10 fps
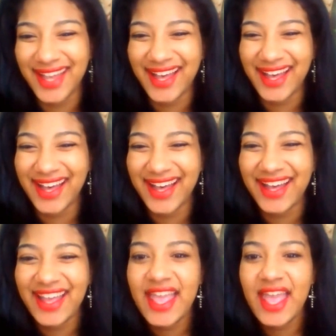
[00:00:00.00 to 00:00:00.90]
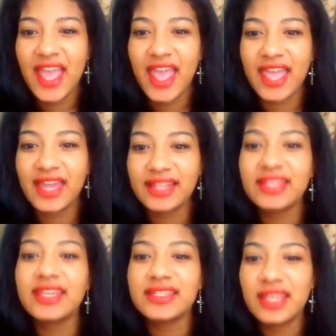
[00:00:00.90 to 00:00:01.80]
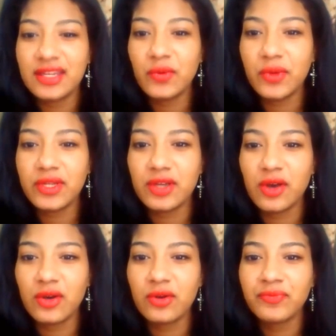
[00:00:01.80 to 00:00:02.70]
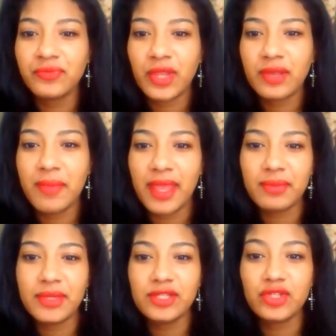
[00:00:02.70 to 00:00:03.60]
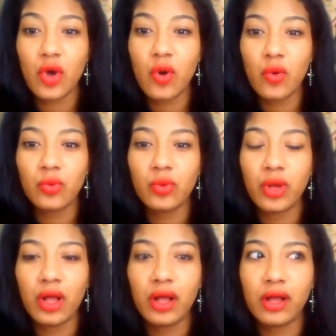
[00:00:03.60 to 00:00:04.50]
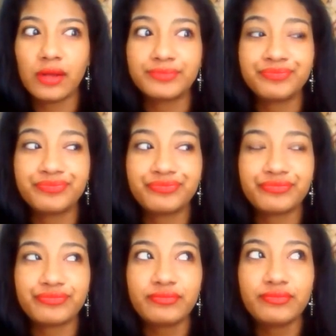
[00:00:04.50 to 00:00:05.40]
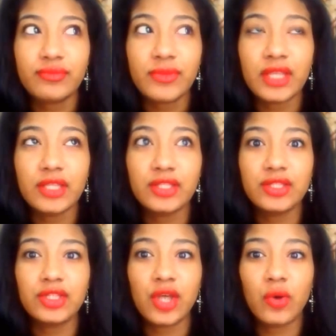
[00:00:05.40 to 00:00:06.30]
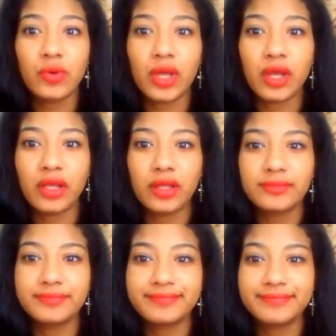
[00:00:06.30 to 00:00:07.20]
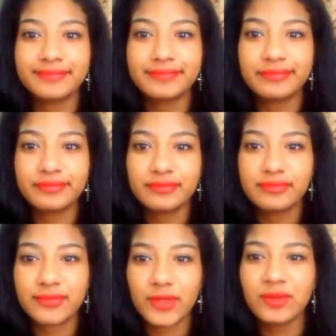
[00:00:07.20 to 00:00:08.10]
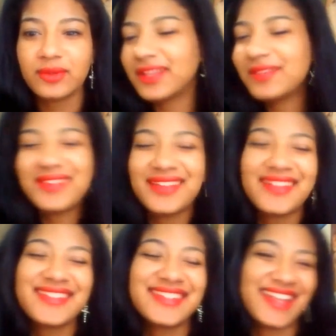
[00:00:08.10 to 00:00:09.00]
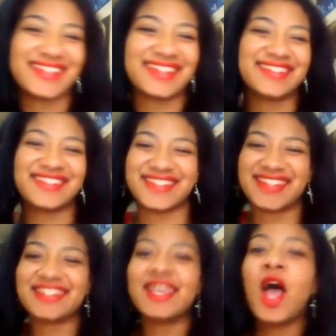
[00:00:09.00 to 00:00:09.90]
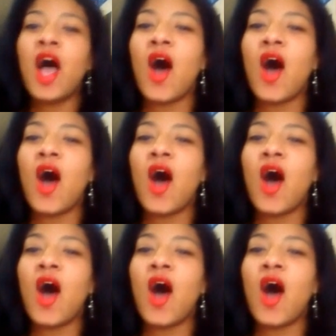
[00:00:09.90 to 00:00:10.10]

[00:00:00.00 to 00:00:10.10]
and I think it has an innuendo maybe don't um don't uh ooh, I live with cousins eyes today, so sexy.